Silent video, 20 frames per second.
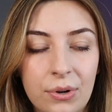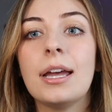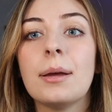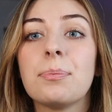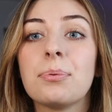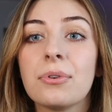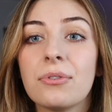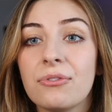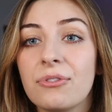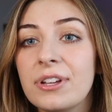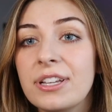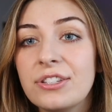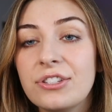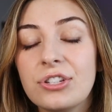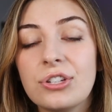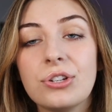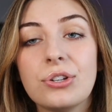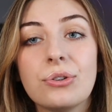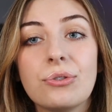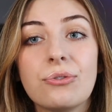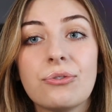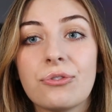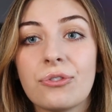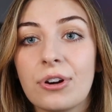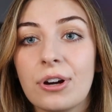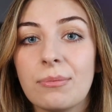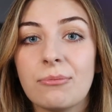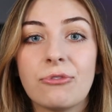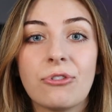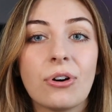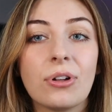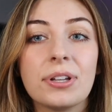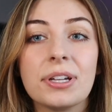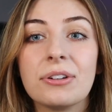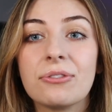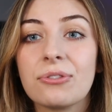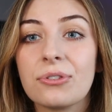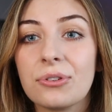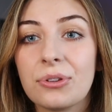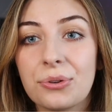It prevents you from
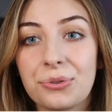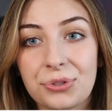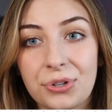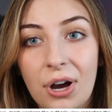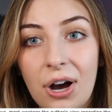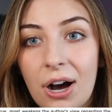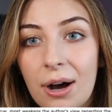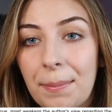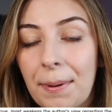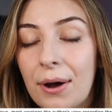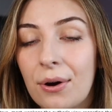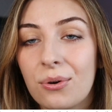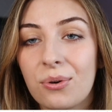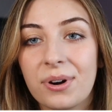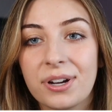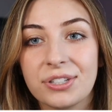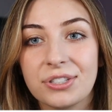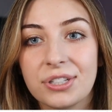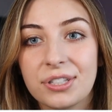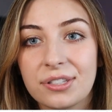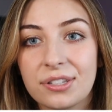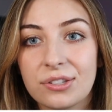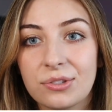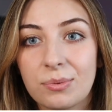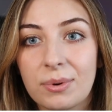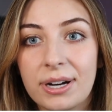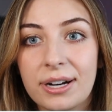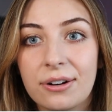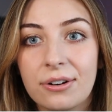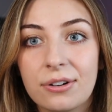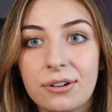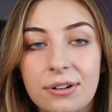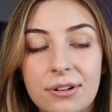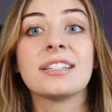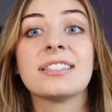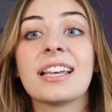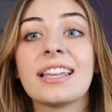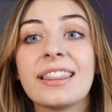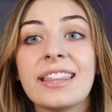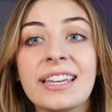falling for those cop out questions as well,
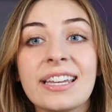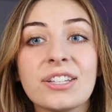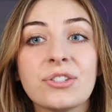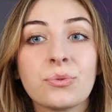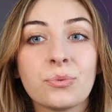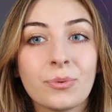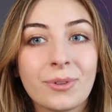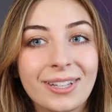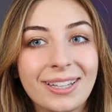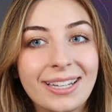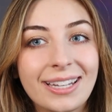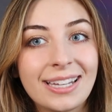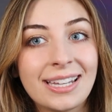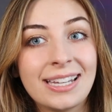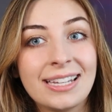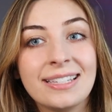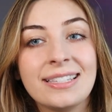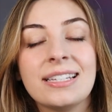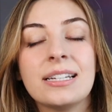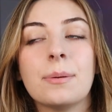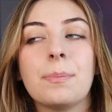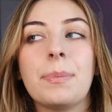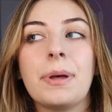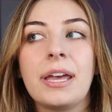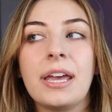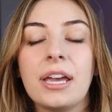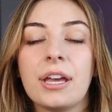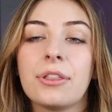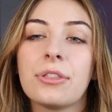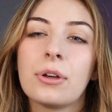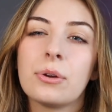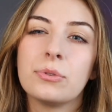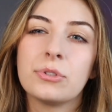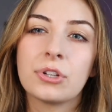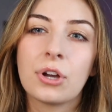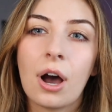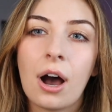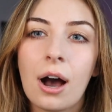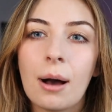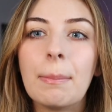because I think it's really easy to pick
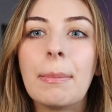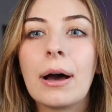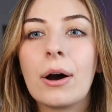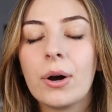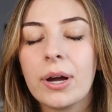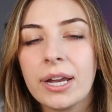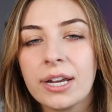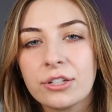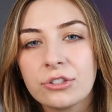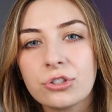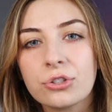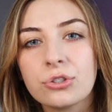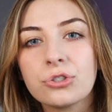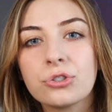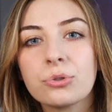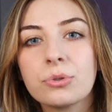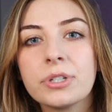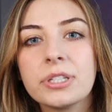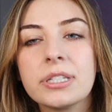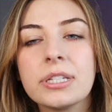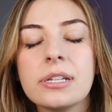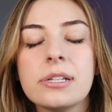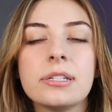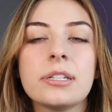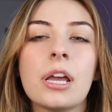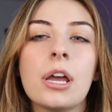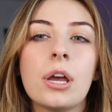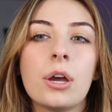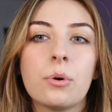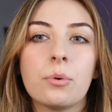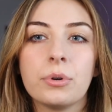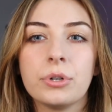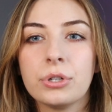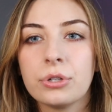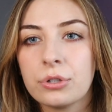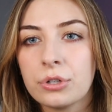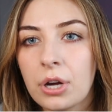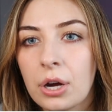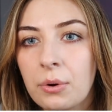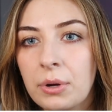those cop out answer choices when
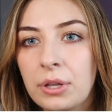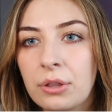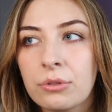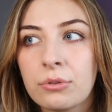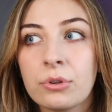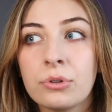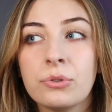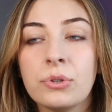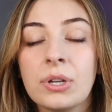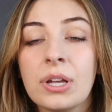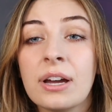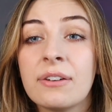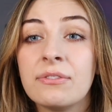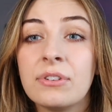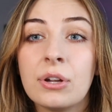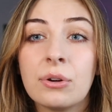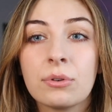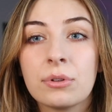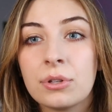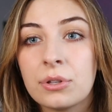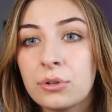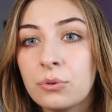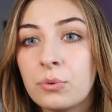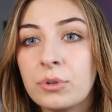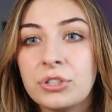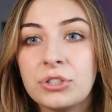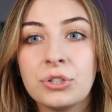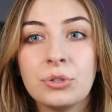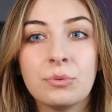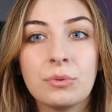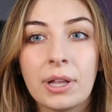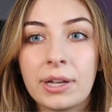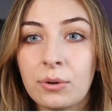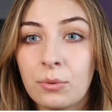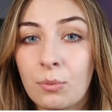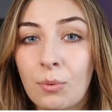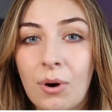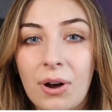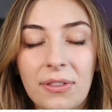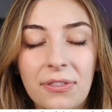you're going through and you have no clue what you
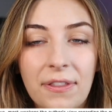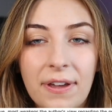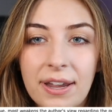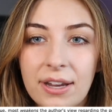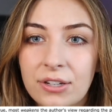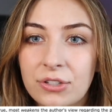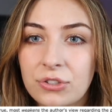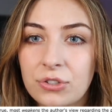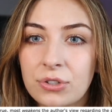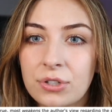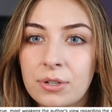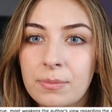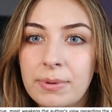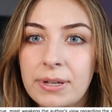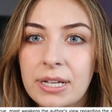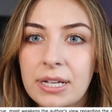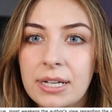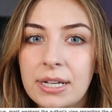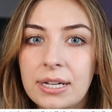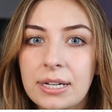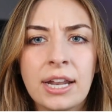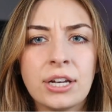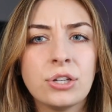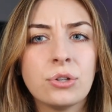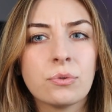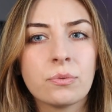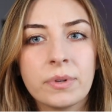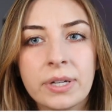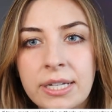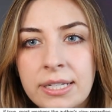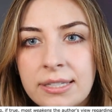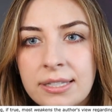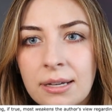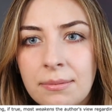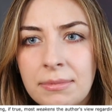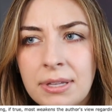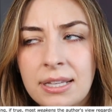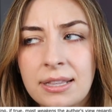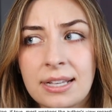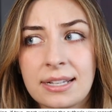like want the answer to be, and you read
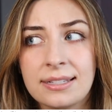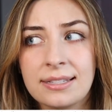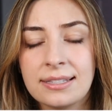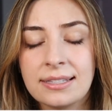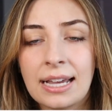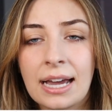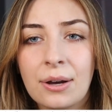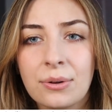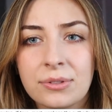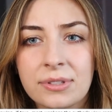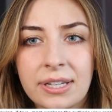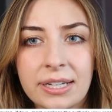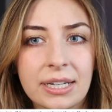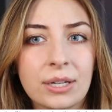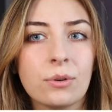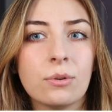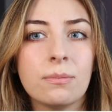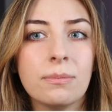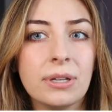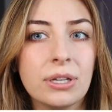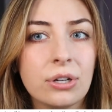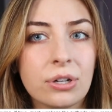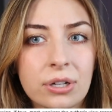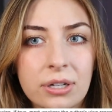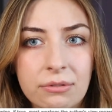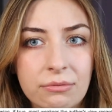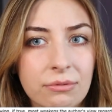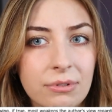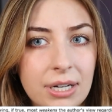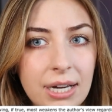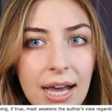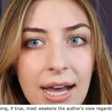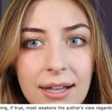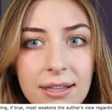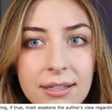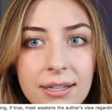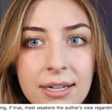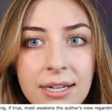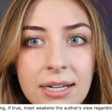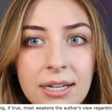something that sounds like it would be good in
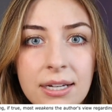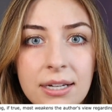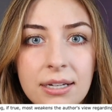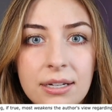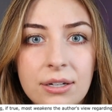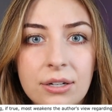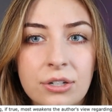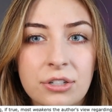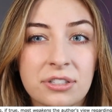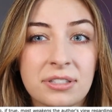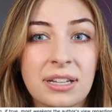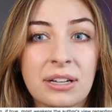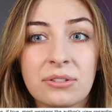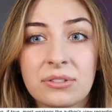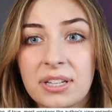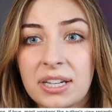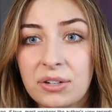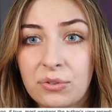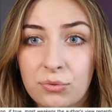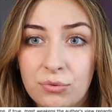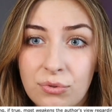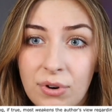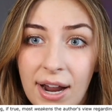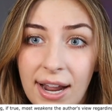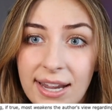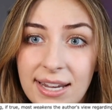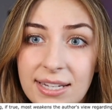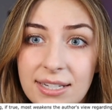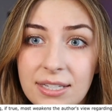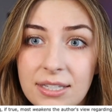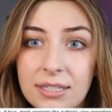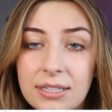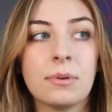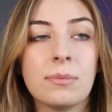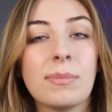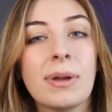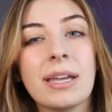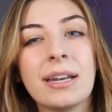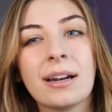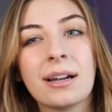reality, or sounds like right,
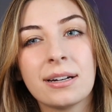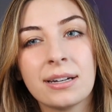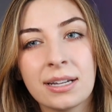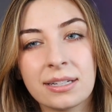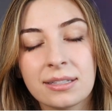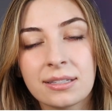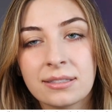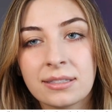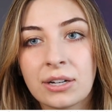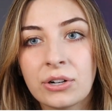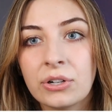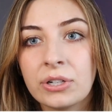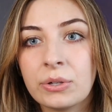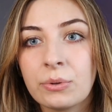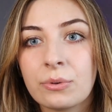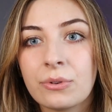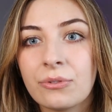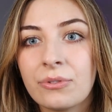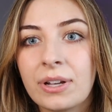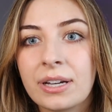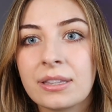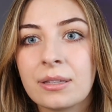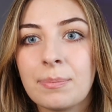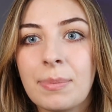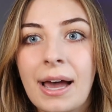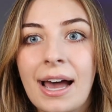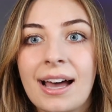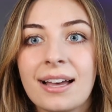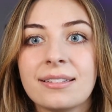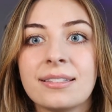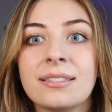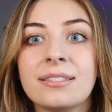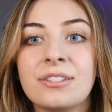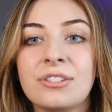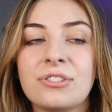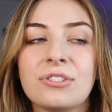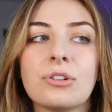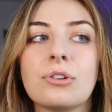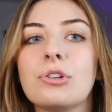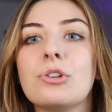but may not necessarily reflect the passage.
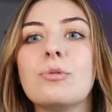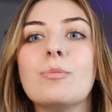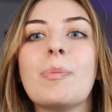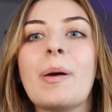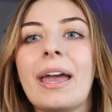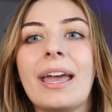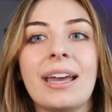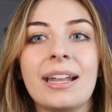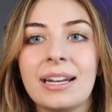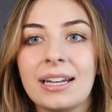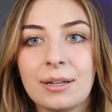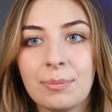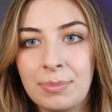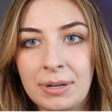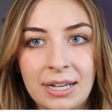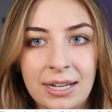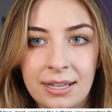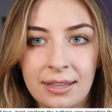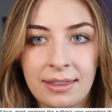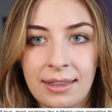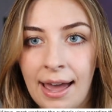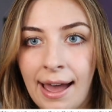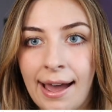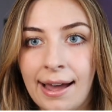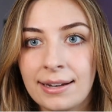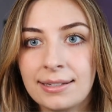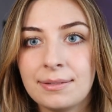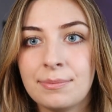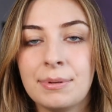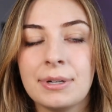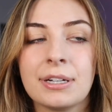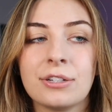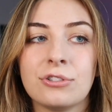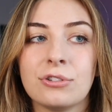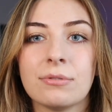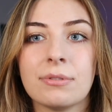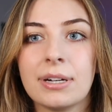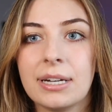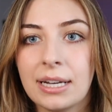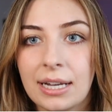And so you panic pick that
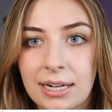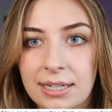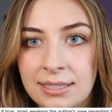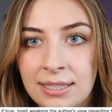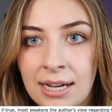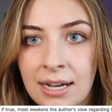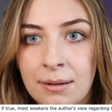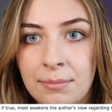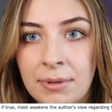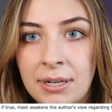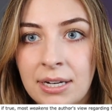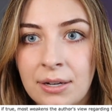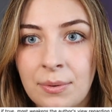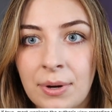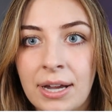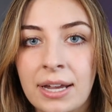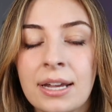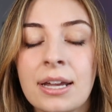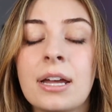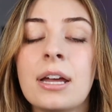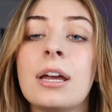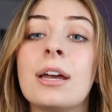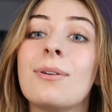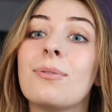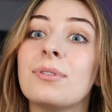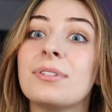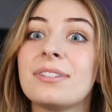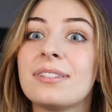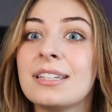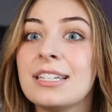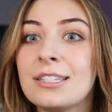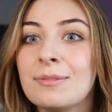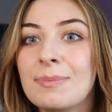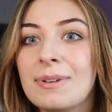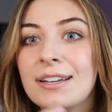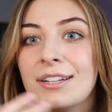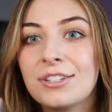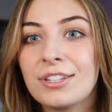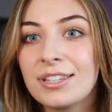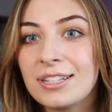because you're running out of time anyway, which leads
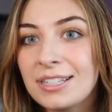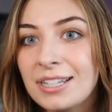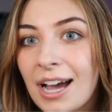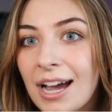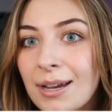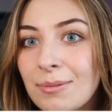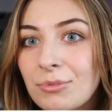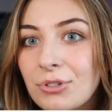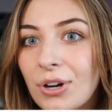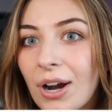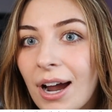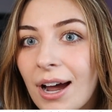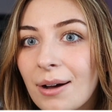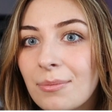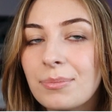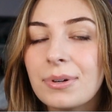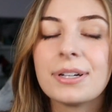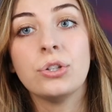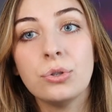me into the time trap.